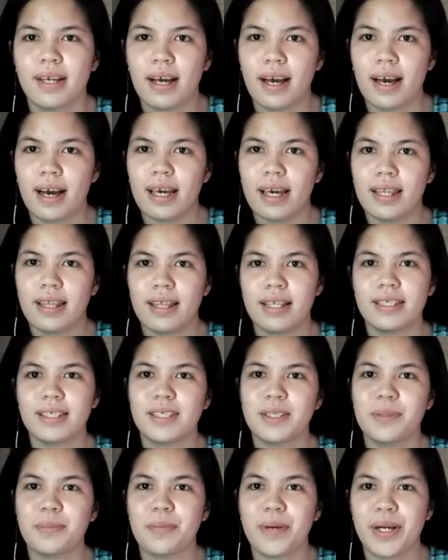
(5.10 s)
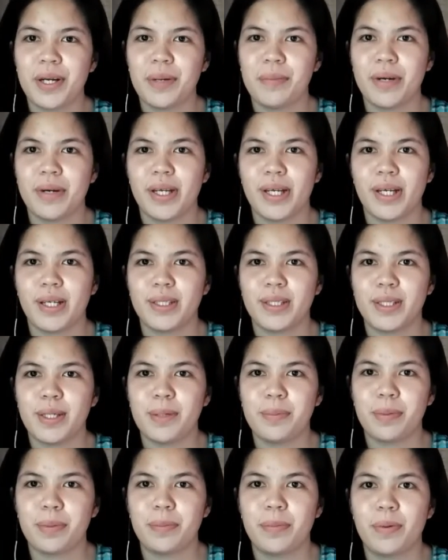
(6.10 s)
Hi, this is Mariel
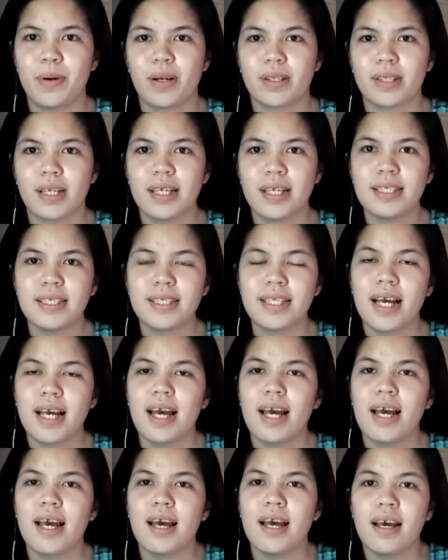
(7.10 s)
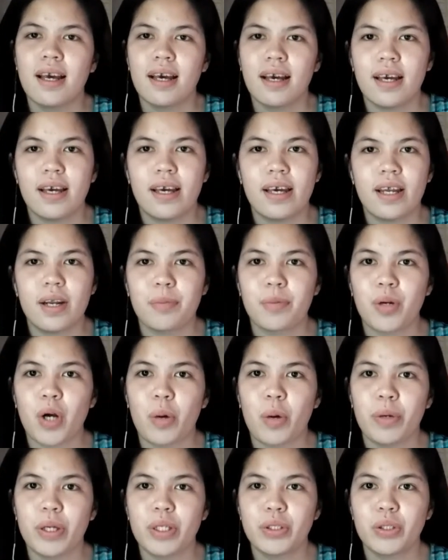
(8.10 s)
Pabroquez, and I'm
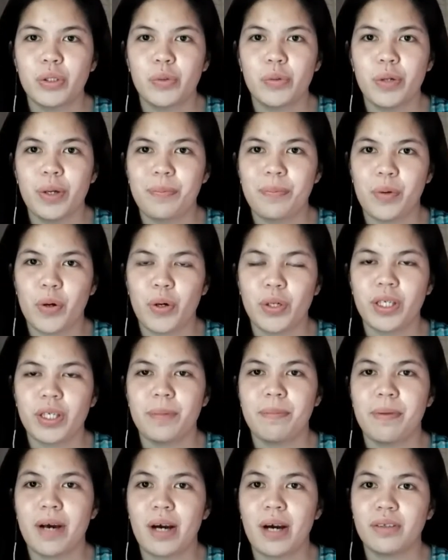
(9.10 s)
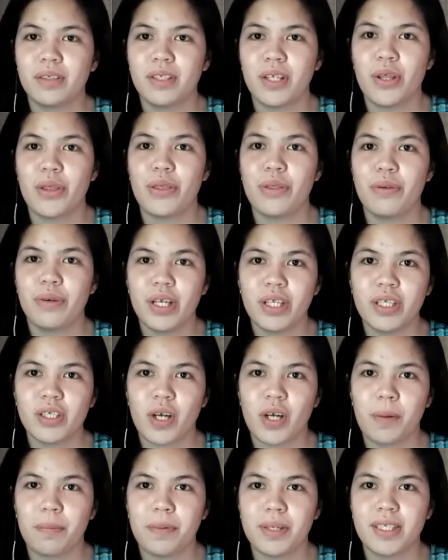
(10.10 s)
going to report about the three
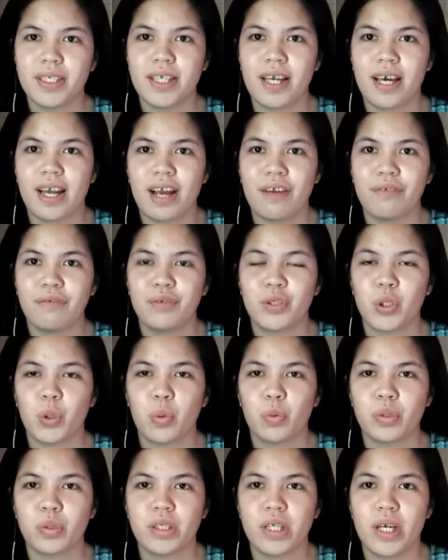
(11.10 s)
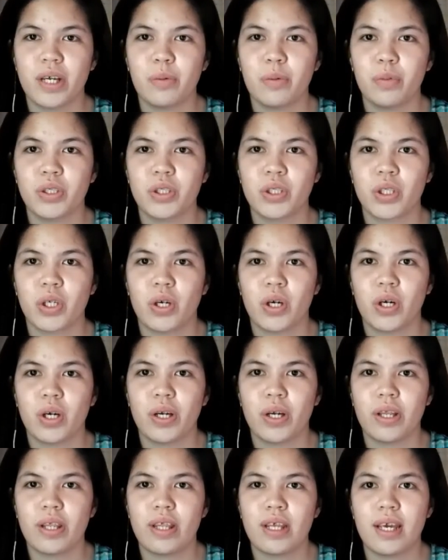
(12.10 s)
topics that I've chosen, which
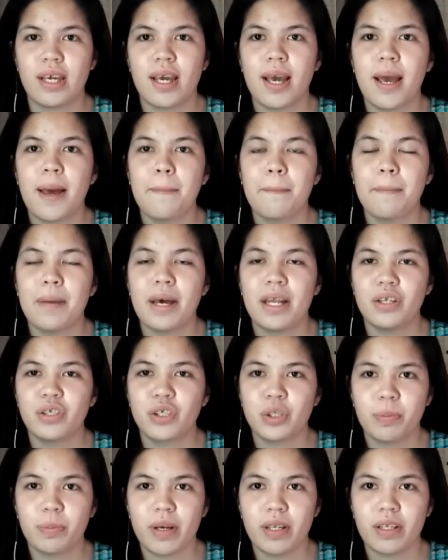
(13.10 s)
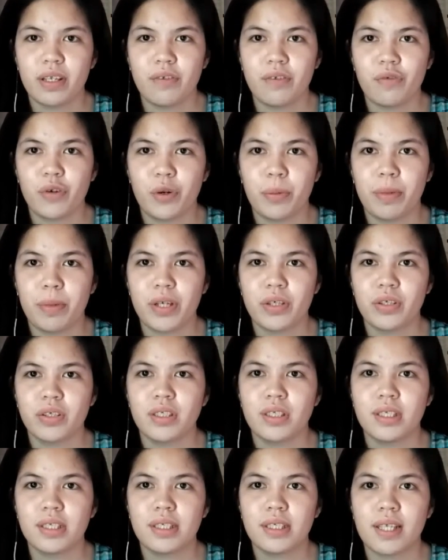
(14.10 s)
are the Management Information
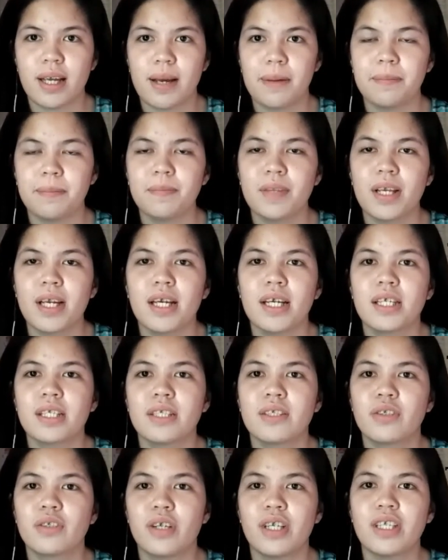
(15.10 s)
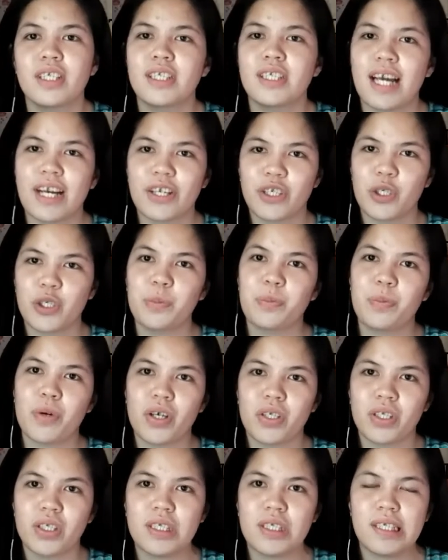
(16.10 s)
System, Transaction
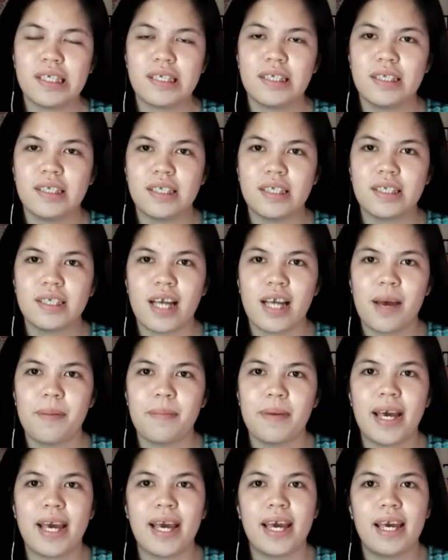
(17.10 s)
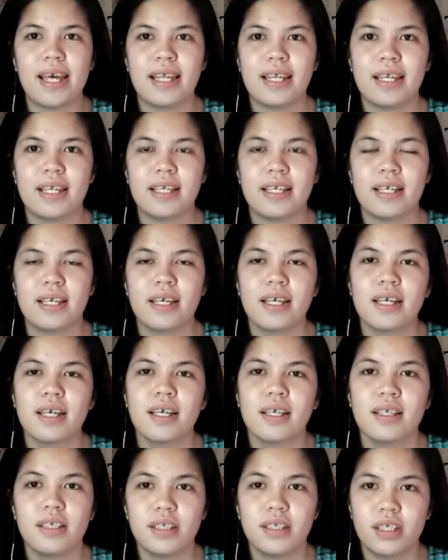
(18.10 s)
Processing System, and
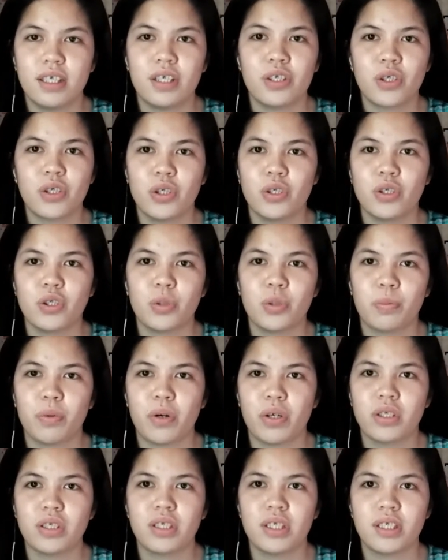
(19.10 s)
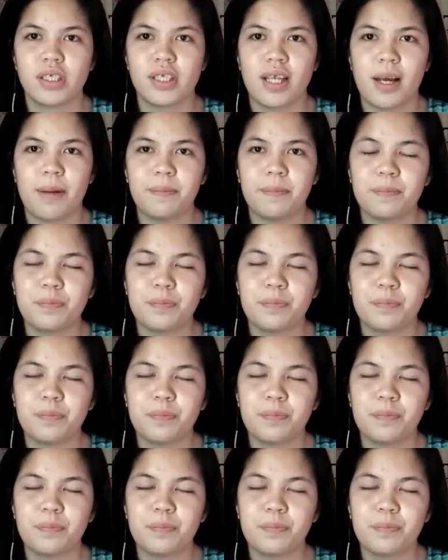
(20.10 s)
Decision Support System.